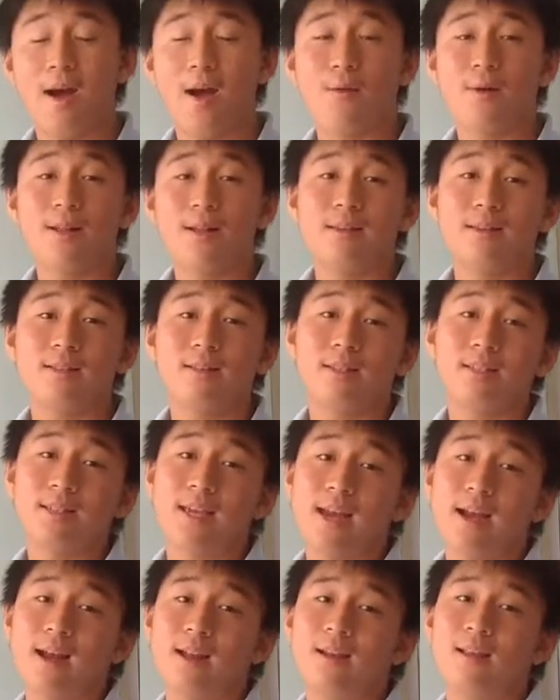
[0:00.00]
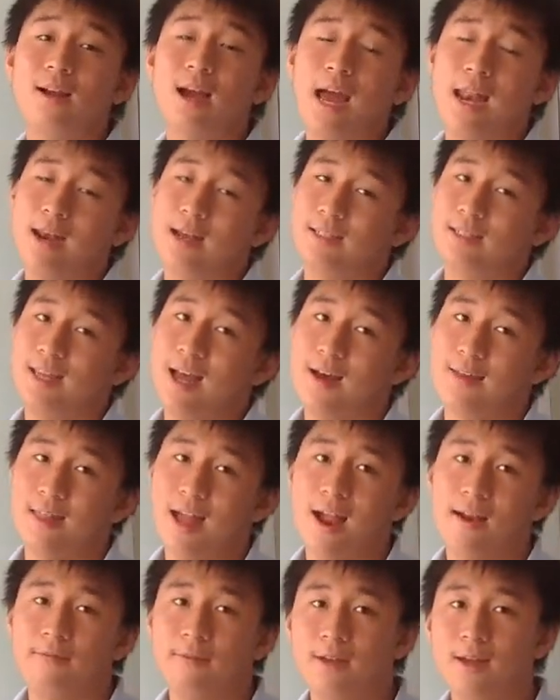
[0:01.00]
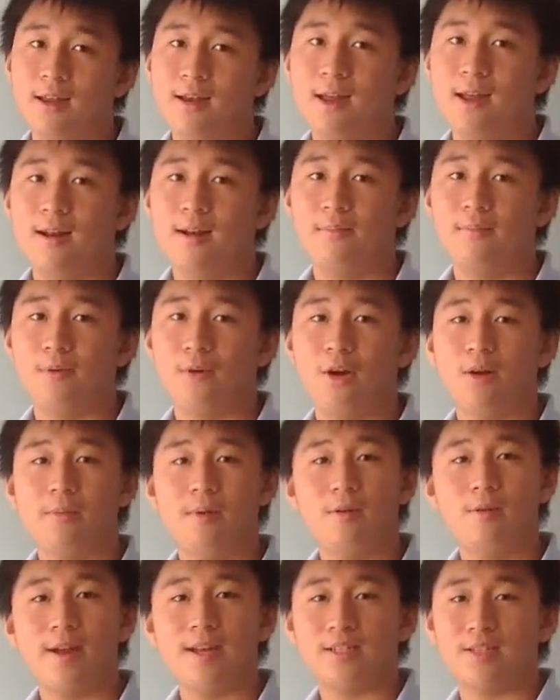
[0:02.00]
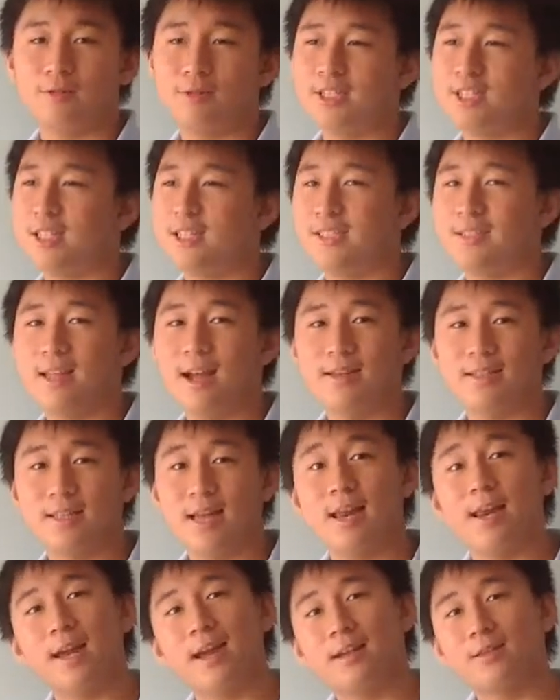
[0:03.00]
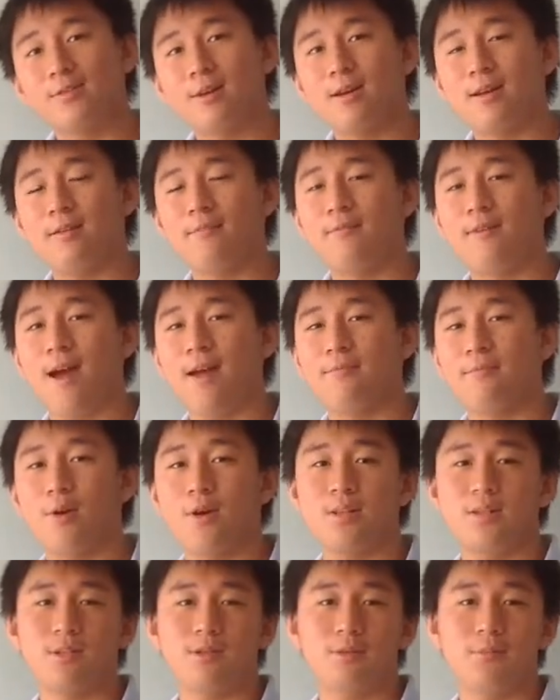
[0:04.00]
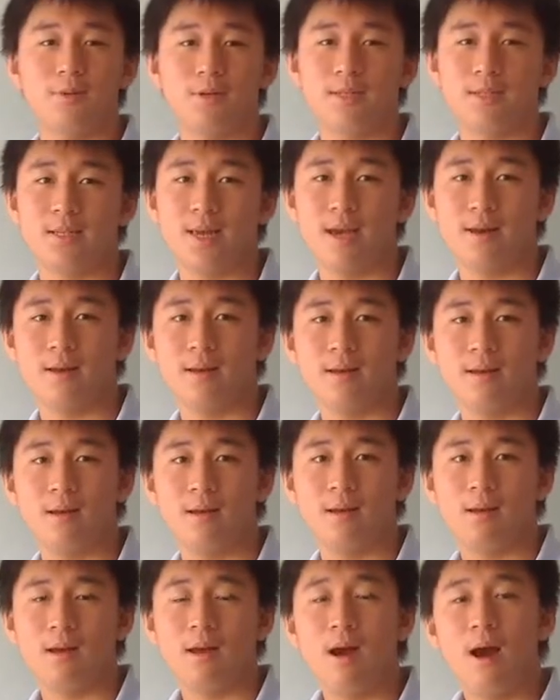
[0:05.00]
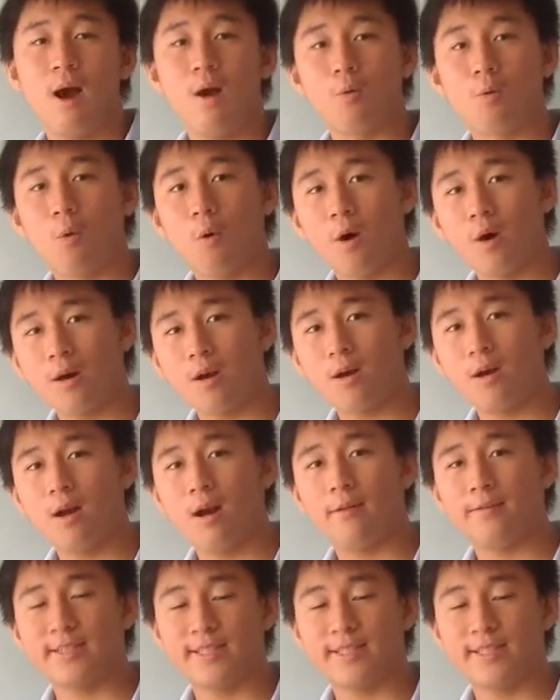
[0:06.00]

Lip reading: I want you to take a look at the South African unemployment rate, which is now standing at 25.2%. A quarter of